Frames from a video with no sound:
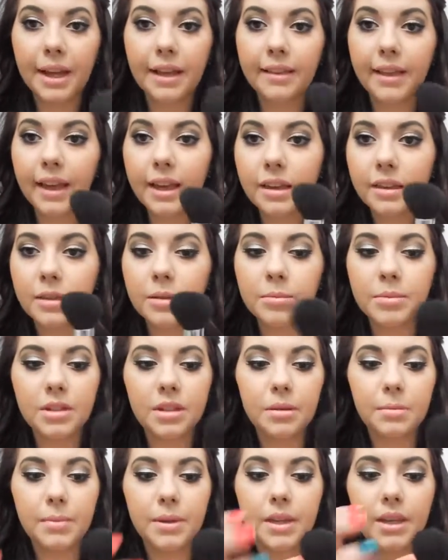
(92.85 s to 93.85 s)
I like them
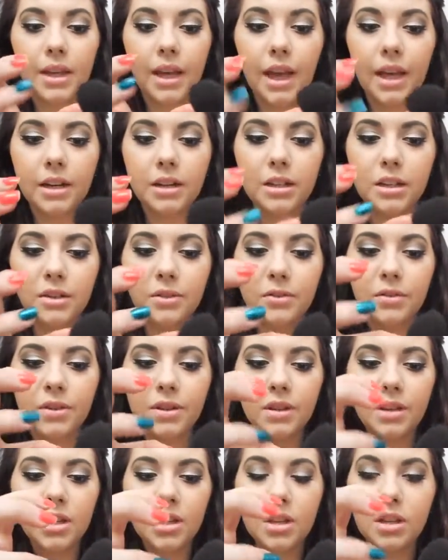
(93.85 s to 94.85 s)
to be kind of
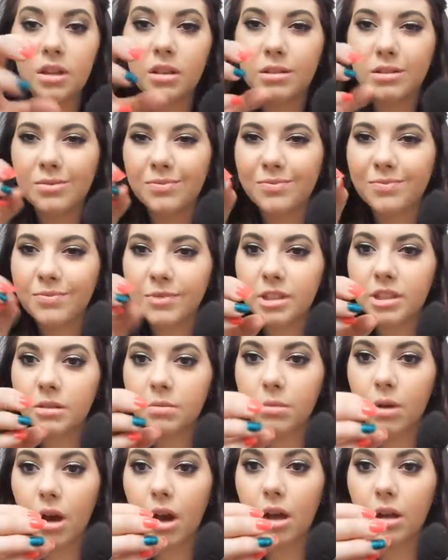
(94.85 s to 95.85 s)

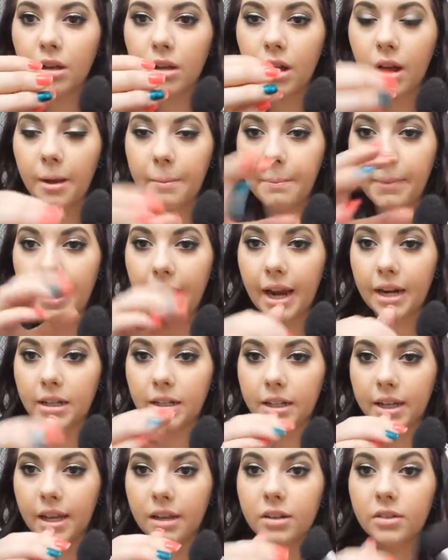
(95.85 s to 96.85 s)
small and compact
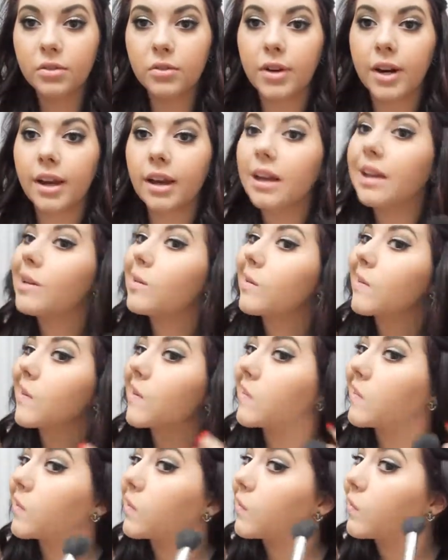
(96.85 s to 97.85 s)
and kind of round
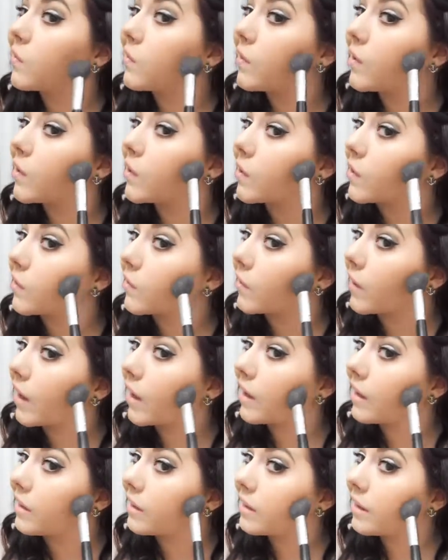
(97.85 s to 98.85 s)
because it'll fit
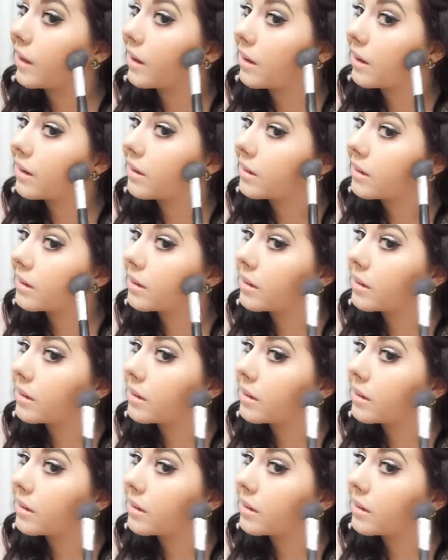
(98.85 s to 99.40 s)
right in there.